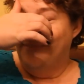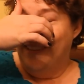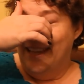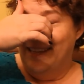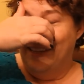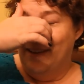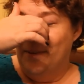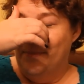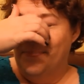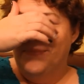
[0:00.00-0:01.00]
Like,
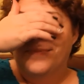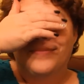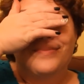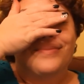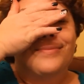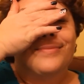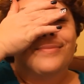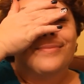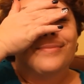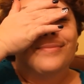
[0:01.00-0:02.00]
oh
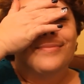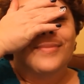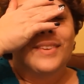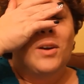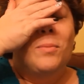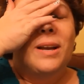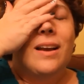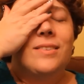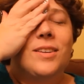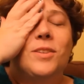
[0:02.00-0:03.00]
my gosh,